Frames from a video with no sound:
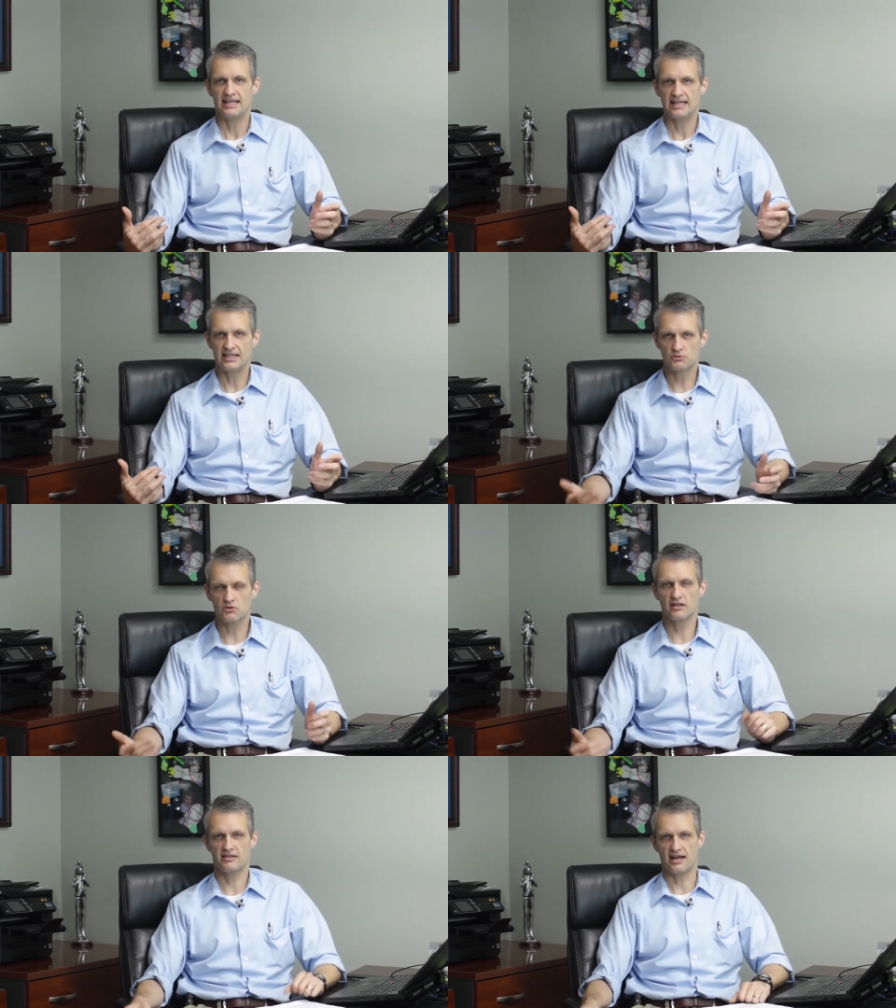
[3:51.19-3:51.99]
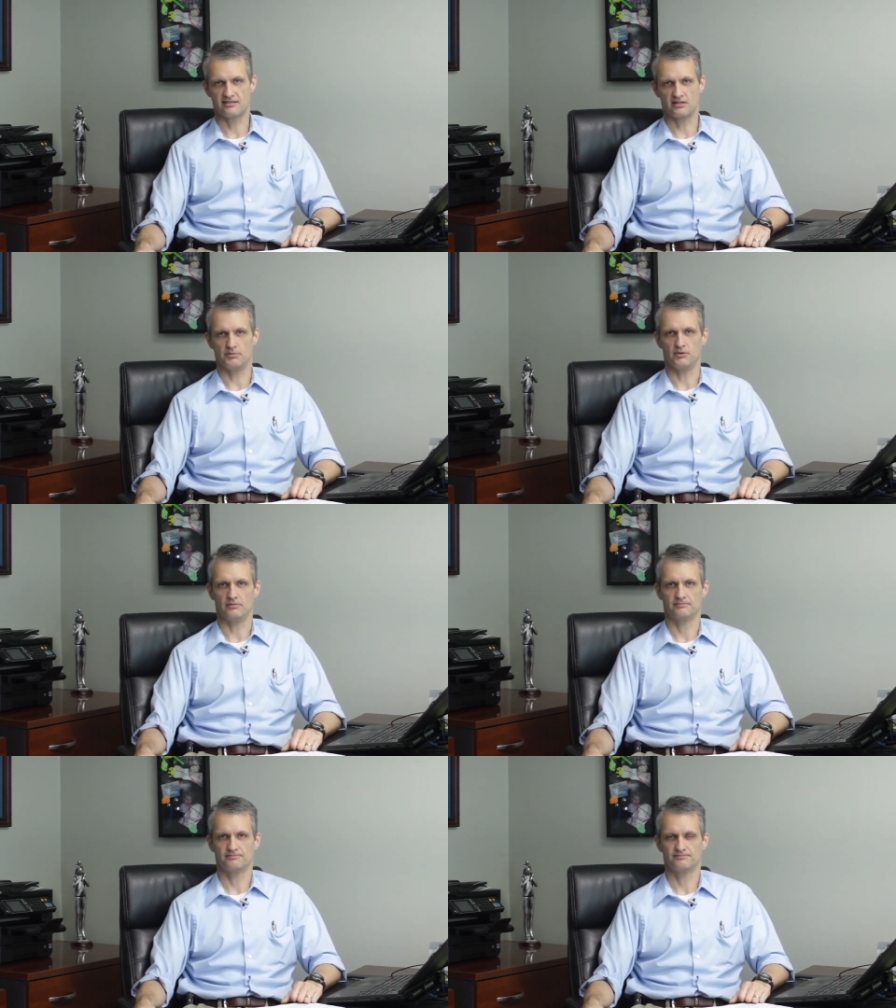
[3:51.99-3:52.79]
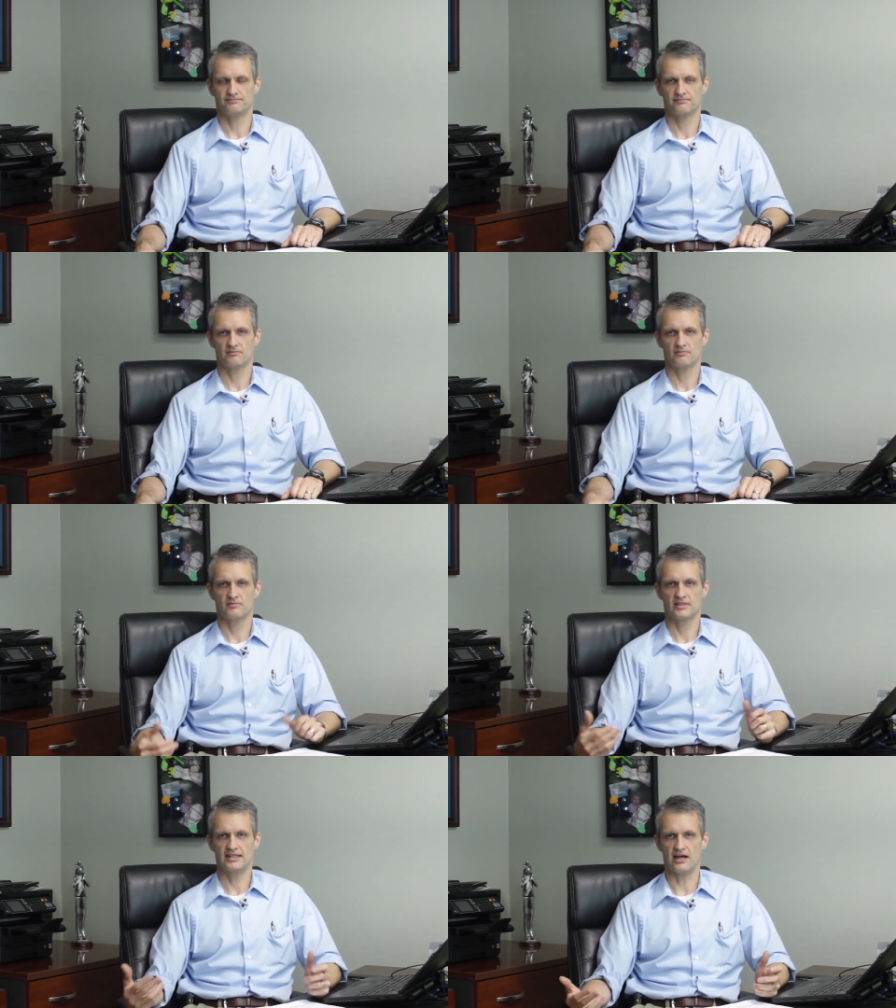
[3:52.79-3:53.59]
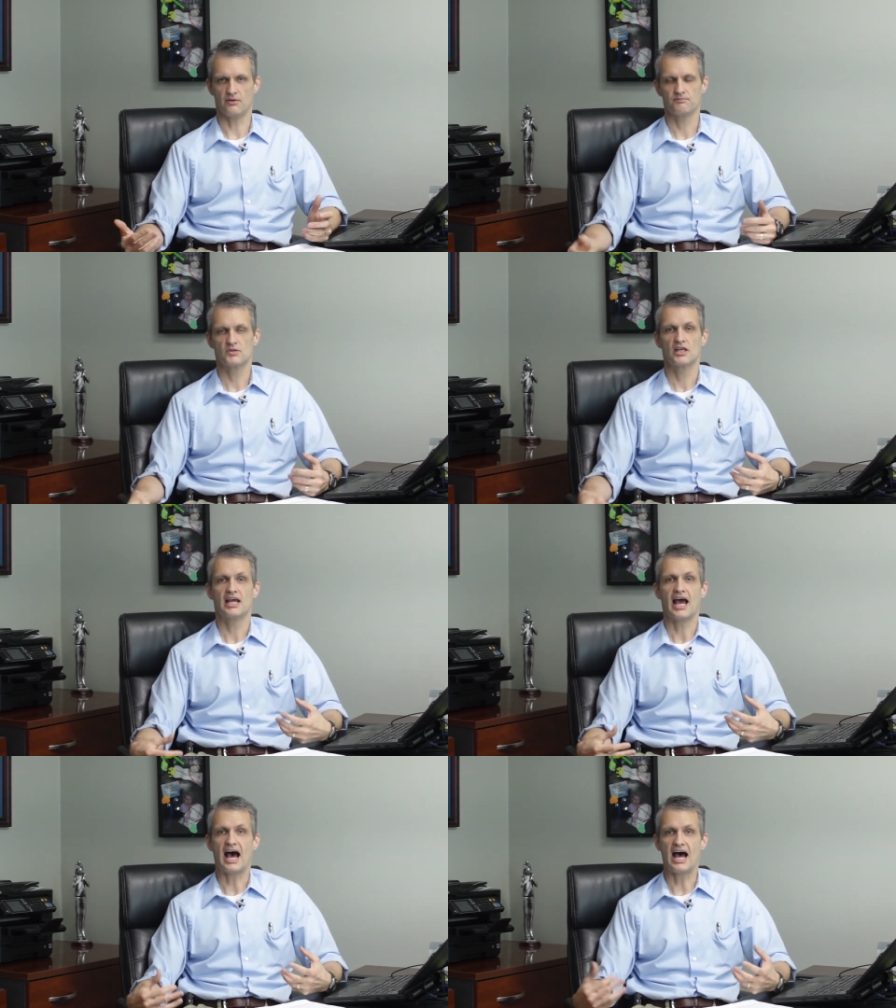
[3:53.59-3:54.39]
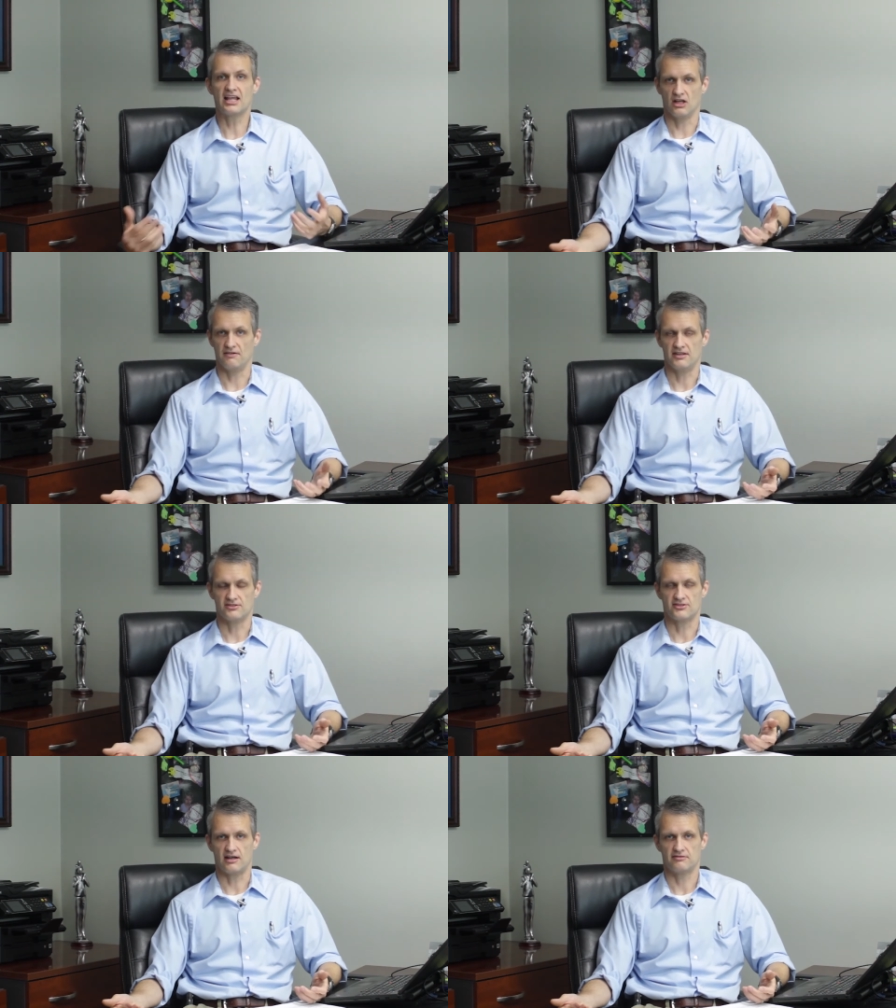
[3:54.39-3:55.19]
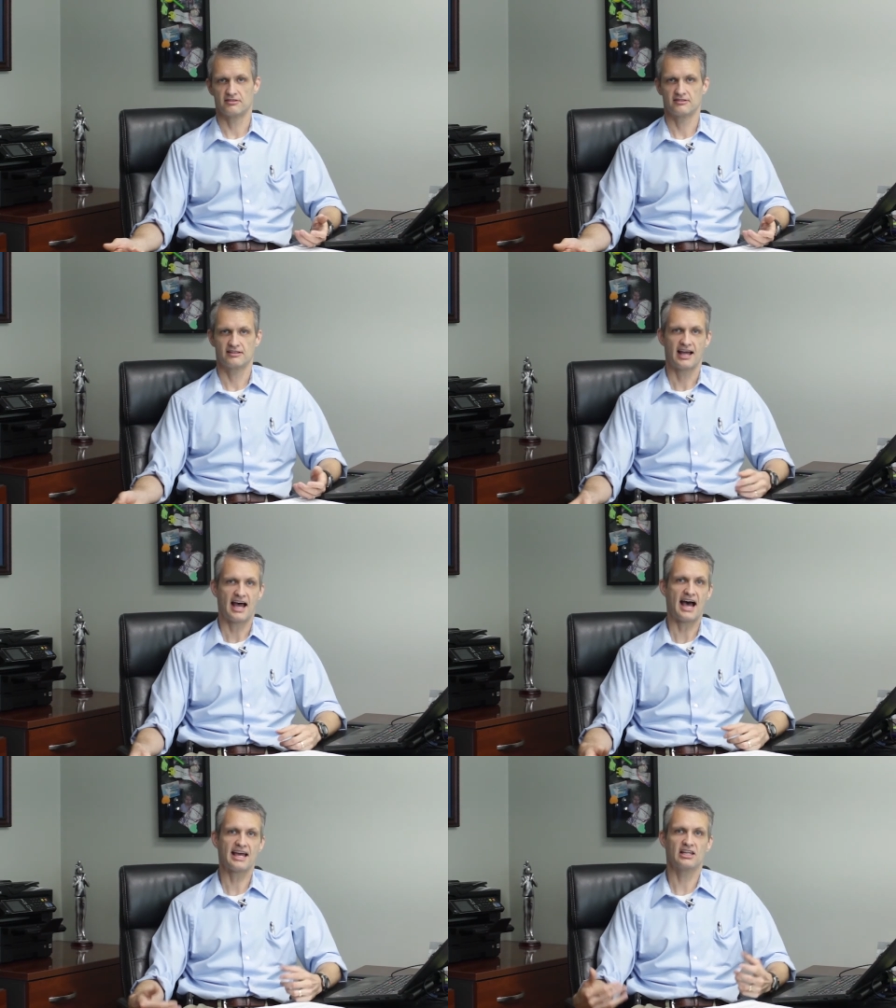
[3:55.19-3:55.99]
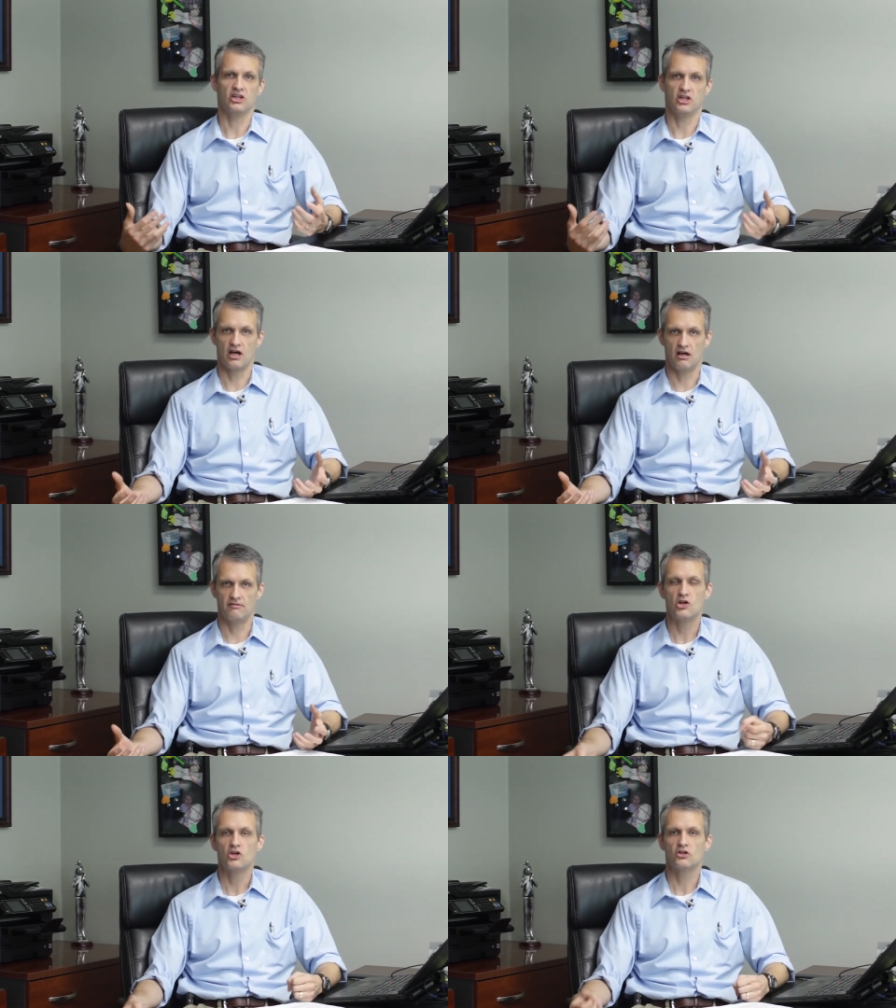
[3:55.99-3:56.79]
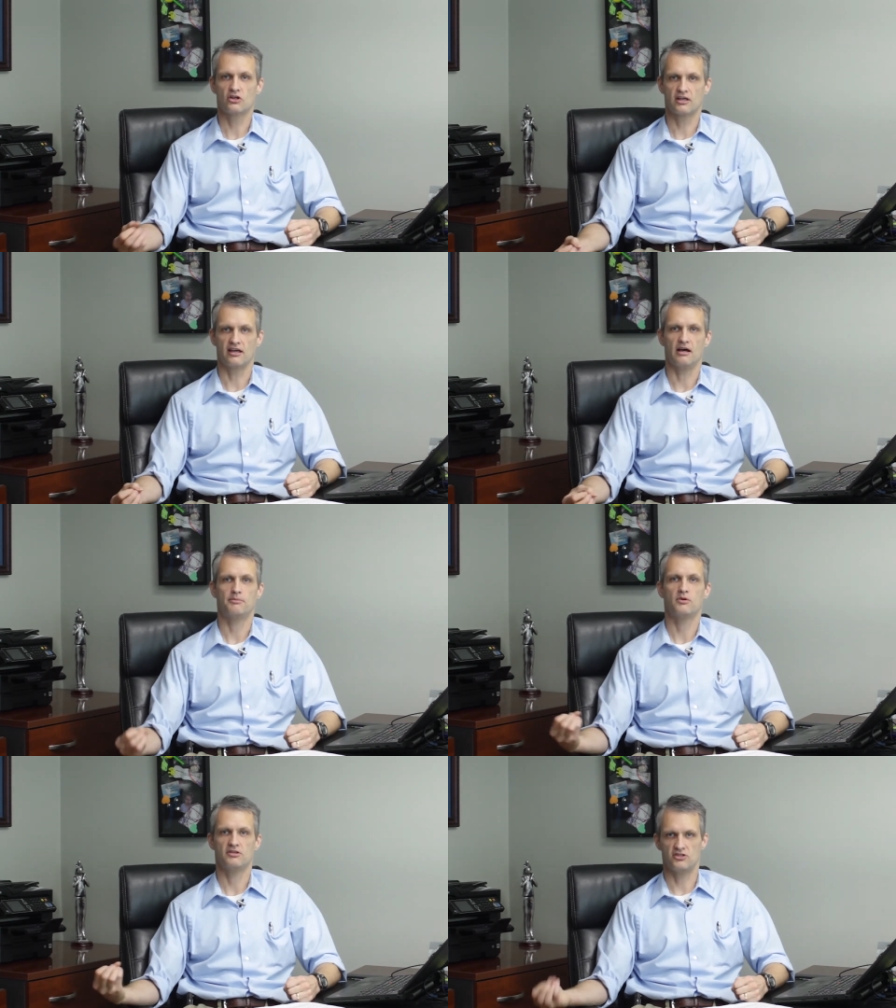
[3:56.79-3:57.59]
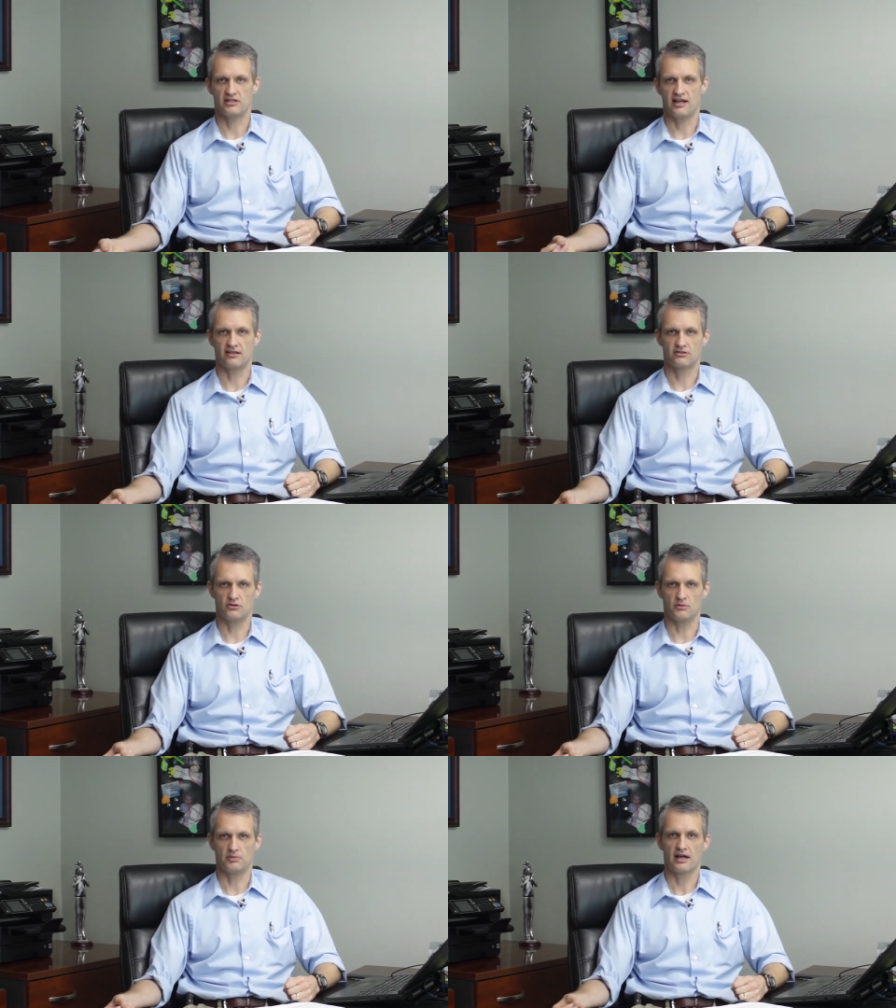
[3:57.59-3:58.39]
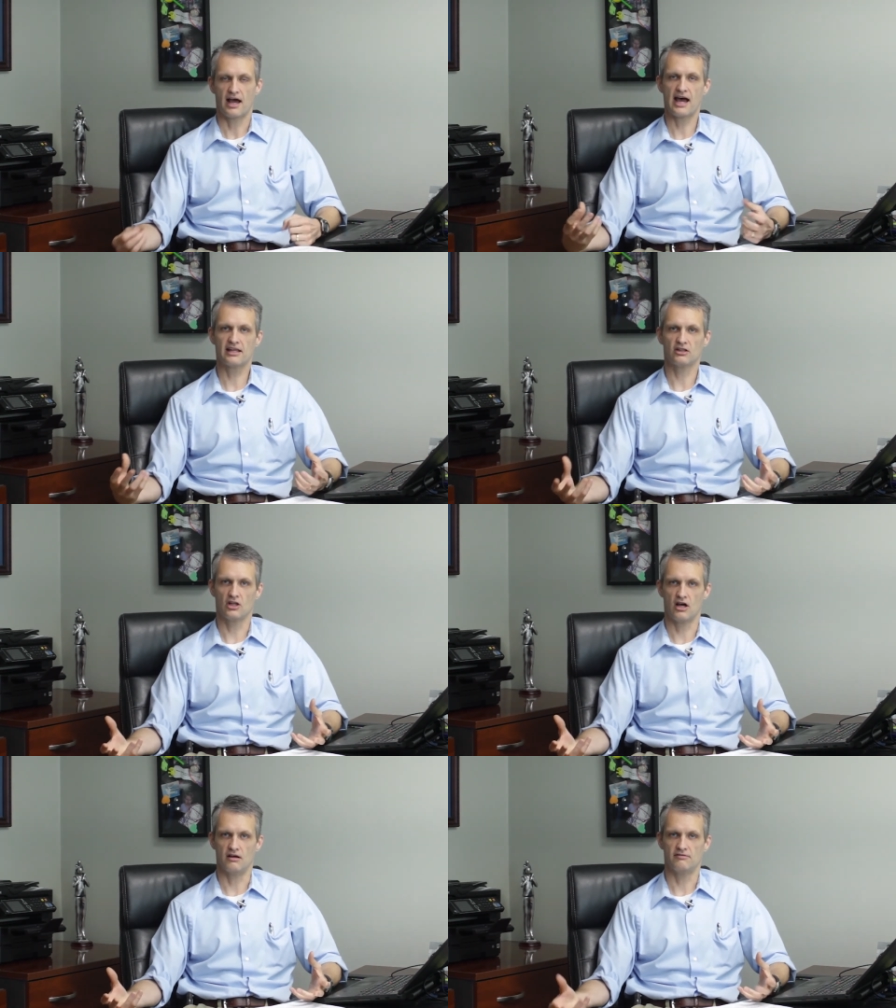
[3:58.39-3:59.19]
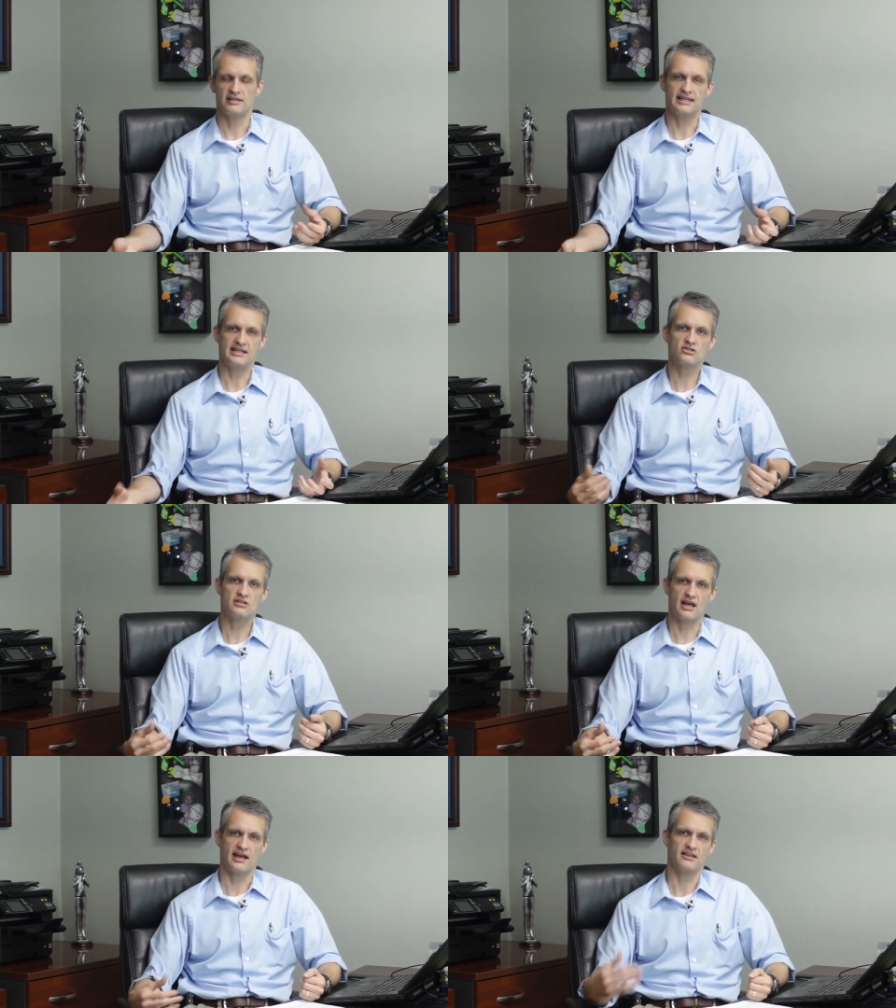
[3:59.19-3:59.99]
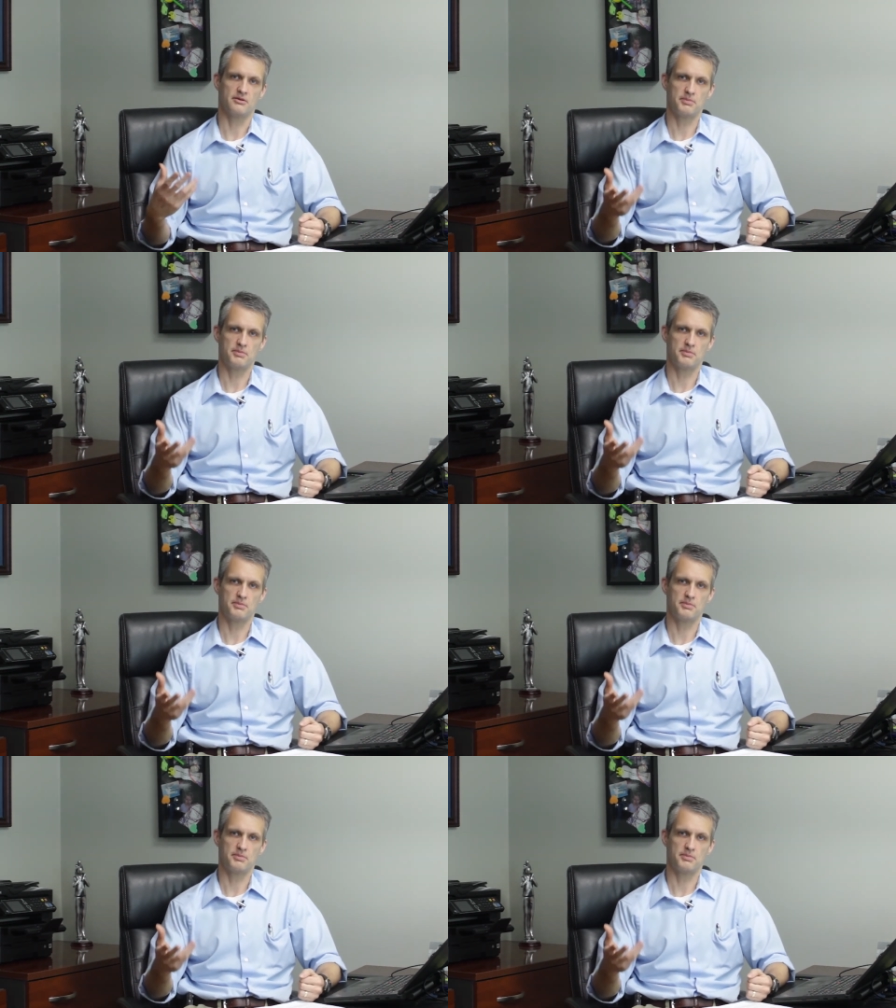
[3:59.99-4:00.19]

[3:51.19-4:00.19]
It's really that simple. Now, I love this stuff. I love cooking up with genetic soup. I love each day that